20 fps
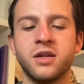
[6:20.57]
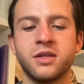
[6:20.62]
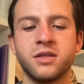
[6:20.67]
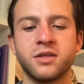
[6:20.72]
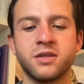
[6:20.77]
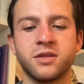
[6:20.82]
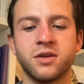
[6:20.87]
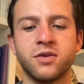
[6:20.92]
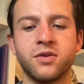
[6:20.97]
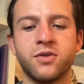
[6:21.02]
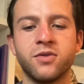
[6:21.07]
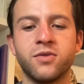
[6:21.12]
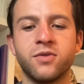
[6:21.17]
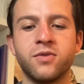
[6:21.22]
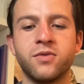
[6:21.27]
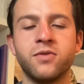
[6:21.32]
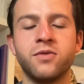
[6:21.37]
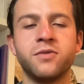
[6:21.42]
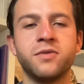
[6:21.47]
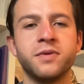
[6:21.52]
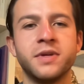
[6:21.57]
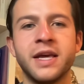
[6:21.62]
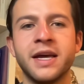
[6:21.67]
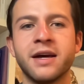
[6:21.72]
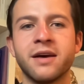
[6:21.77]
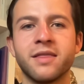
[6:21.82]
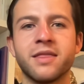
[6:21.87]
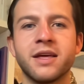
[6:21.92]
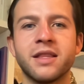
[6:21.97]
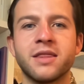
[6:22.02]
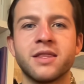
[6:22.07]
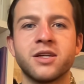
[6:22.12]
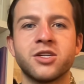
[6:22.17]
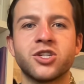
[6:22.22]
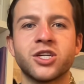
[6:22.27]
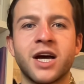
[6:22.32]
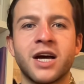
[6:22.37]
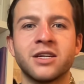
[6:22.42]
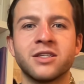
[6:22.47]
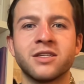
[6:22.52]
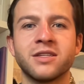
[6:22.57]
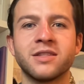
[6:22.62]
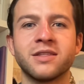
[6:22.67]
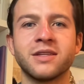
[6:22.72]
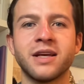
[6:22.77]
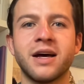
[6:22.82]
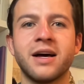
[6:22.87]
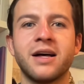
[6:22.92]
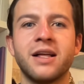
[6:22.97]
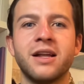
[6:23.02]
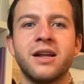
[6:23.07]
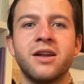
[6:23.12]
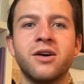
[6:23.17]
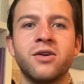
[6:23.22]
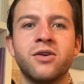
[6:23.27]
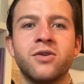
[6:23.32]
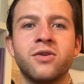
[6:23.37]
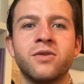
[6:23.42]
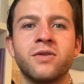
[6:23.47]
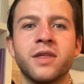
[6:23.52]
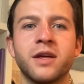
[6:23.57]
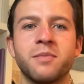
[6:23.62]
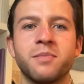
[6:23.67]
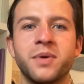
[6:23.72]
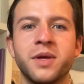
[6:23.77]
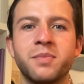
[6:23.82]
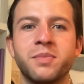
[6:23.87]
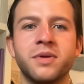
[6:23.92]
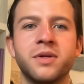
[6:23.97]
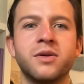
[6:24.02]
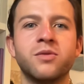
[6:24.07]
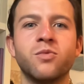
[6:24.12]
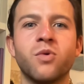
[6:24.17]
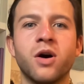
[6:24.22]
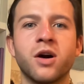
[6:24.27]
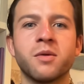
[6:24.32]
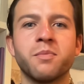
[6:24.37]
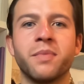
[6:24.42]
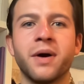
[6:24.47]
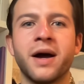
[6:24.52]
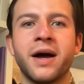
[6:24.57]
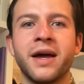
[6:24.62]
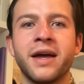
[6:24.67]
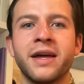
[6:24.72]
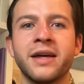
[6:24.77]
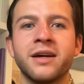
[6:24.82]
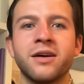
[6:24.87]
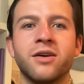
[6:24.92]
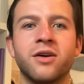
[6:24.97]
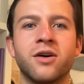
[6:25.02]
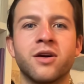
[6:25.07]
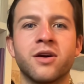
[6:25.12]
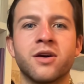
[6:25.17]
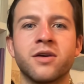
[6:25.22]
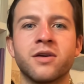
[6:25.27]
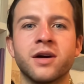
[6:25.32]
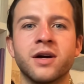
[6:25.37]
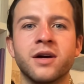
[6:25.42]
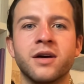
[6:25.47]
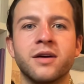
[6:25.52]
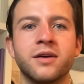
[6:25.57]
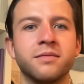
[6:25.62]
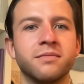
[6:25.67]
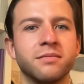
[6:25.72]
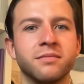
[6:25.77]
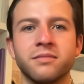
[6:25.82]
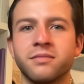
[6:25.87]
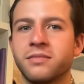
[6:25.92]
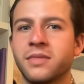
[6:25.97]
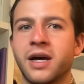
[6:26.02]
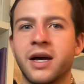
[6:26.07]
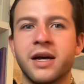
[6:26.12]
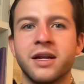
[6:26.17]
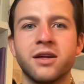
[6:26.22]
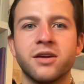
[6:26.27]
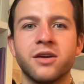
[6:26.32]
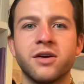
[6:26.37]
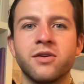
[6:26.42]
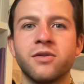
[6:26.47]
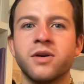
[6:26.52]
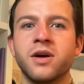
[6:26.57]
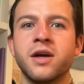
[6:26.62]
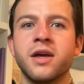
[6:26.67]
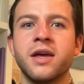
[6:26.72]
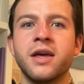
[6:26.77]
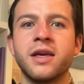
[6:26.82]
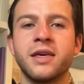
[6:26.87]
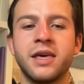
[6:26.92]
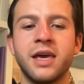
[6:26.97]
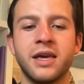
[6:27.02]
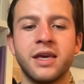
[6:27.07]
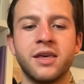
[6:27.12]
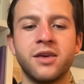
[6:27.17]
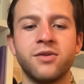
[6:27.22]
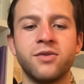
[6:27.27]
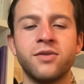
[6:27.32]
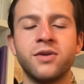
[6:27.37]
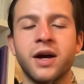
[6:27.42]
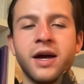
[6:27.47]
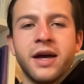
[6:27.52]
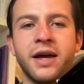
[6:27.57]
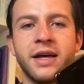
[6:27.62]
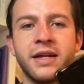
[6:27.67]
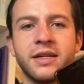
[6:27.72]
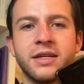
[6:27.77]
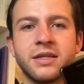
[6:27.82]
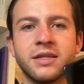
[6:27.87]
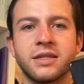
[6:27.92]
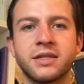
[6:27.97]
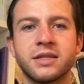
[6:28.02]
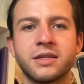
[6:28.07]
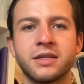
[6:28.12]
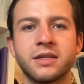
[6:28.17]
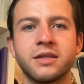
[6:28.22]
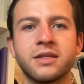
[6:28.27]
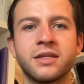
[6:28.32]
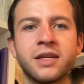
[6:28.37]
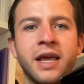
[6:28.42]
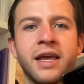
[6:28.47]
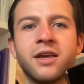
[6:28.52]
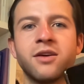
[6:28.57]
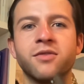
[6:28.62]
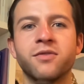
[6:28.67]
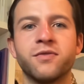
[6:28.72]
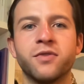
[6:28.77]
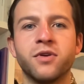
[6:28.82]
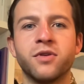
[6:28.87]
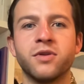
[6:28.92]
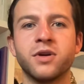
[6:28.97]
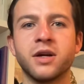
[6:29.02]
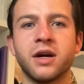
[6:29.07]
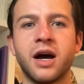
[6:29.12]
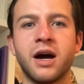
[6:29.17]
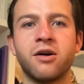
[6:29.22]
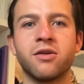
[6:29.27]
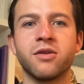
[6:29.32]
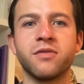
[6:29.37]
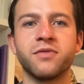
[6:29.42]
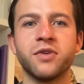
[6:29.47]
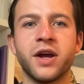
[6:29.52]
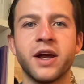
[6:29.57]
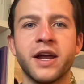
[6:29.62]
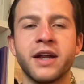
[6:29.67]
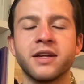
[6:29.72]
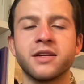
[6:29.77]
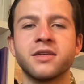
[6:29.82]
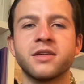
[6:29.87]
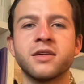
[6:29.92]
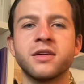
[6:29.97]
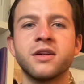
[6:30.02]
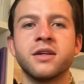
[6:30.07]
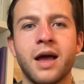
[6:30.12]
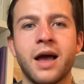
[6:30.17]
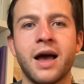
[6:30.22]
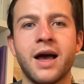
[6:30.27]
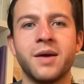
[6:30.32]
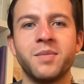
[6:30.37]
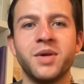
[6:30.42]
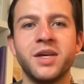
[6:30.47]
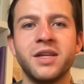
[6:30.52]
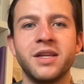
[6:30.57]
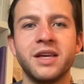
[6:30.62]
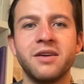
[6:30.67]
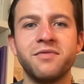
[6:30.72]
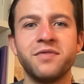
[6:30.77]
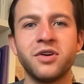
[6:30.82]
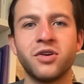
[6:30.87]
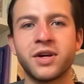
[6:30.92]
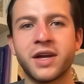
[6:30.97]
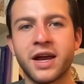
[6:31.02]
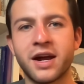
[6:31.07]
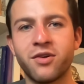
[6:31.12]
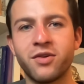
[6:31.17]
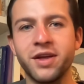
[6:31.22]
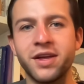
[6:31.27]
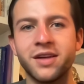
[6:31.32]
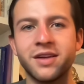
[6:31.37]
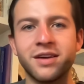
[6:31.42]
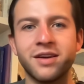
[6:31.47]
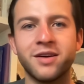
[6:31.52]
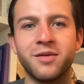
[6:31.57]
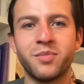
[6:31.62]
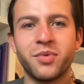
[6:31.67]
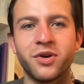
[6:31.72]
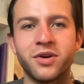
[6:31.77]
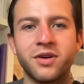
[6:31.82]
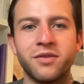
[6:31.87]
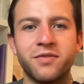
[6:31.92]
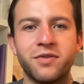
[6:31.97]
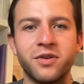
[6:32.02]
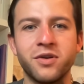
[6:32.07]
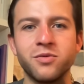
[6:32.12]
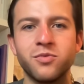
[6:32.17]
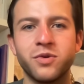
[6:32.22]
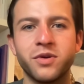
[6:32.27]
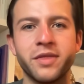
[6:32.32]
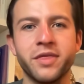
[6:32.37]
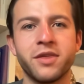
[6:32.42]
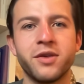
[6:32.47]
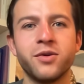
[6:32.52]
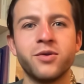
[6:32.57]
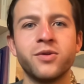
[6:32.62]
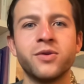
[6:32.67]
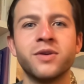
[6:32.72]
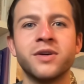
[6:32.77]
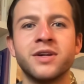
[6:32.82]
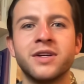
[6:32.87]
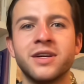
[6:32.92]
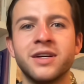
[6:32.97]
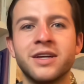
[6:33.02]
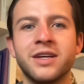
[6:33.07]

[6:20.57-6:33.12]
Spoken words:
so yeah, that the chances are low that people walk by or I don't know, kick you and take your phone out of your hand. I mean, if you're carrying a burner phone with you,